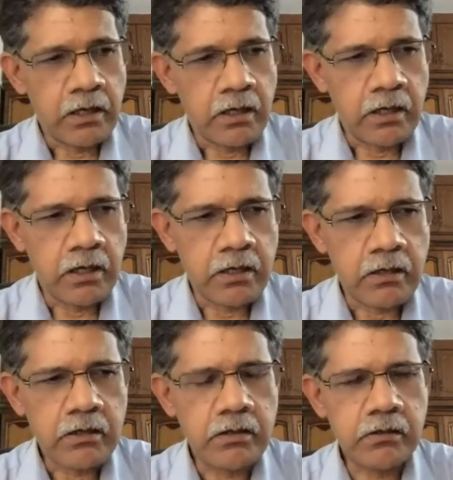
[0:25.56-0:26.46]
I
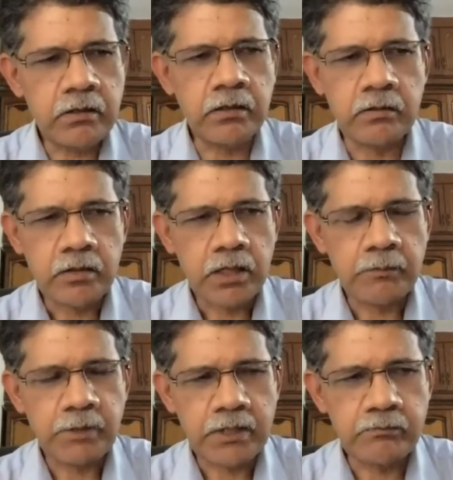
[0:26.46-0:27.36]

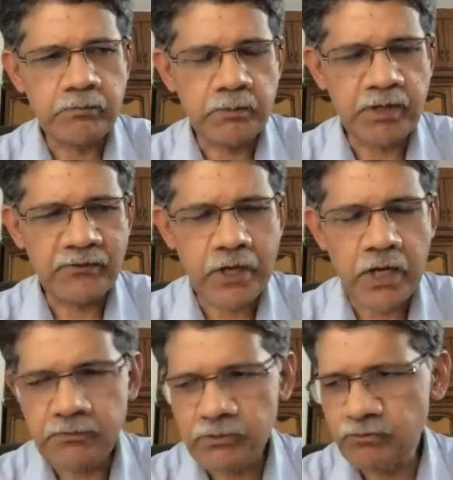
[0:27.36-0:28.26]
mean, because a
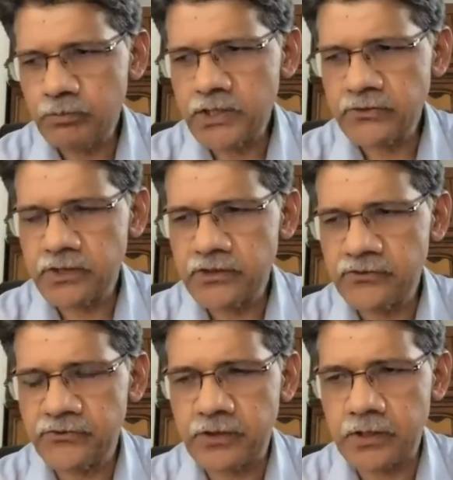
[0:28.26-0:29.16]
lot of information
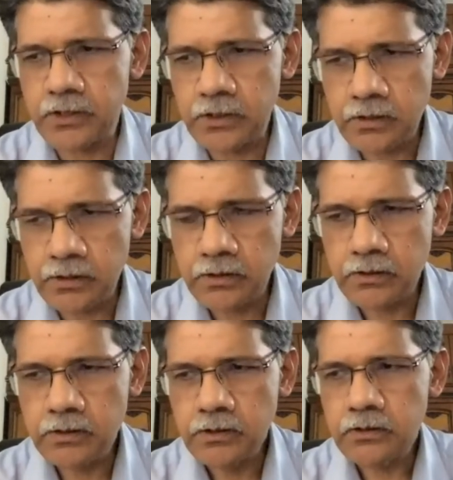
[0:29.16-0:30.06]
is
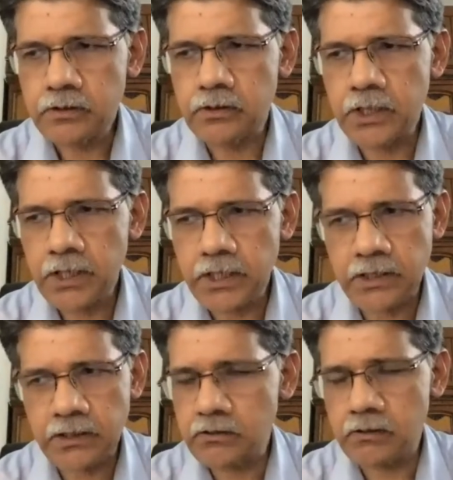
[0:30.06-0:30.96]

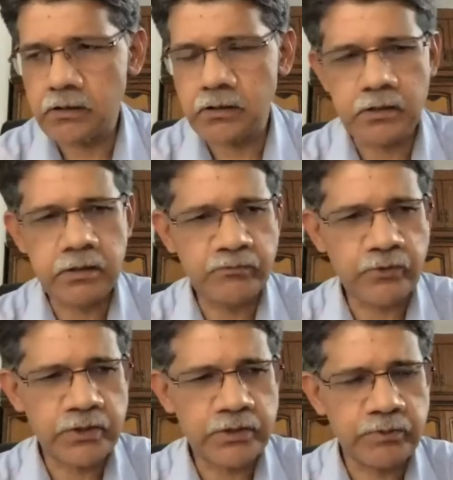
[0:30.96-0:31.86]
there in
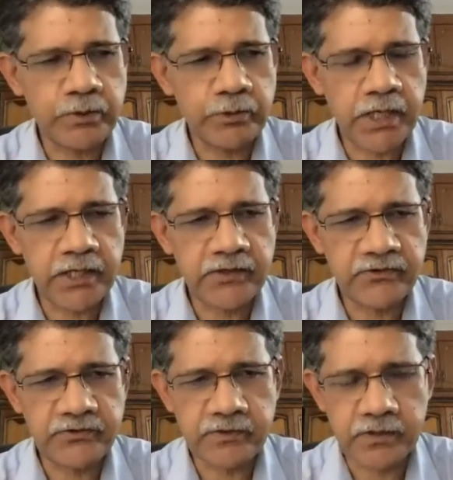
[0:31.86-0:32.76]
front of our
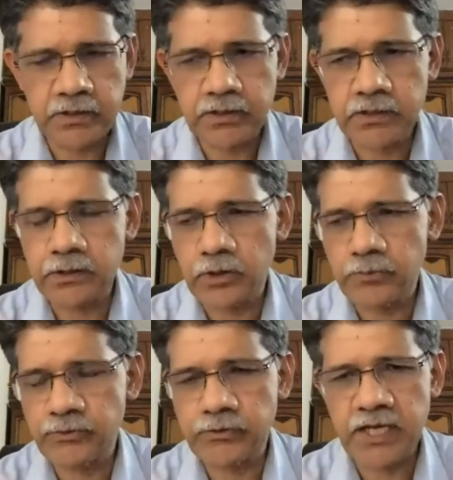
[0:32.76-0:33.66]
eyes in
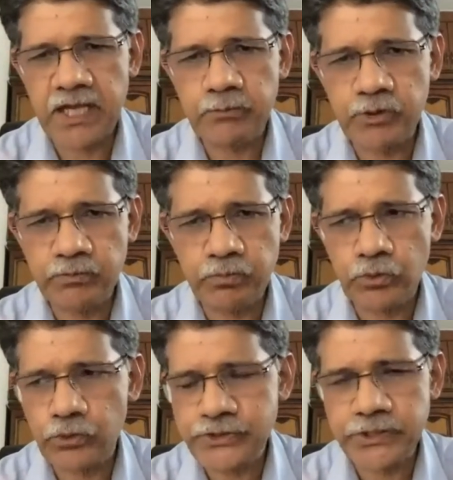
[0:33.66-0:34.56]
terms of the lab
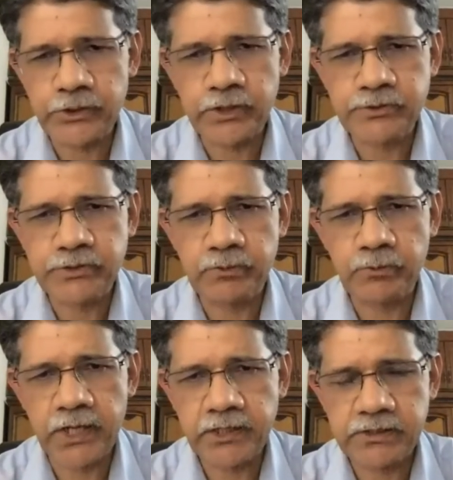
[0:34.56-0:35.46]
reports, in terms of the
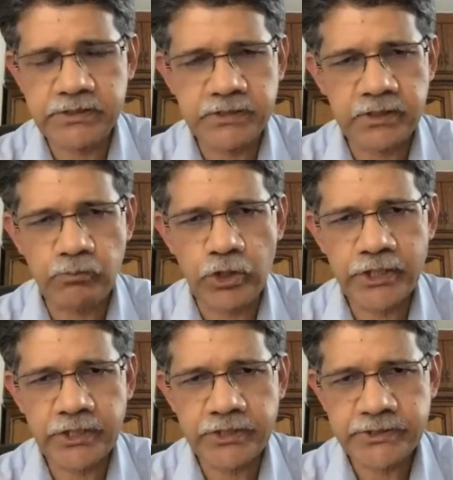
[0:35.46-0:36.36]
vitals and the
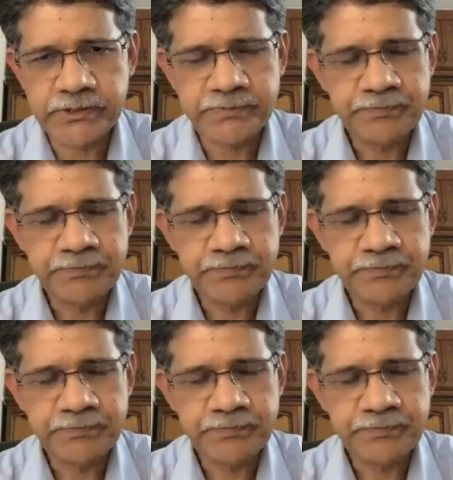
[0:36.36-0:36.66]
monitors.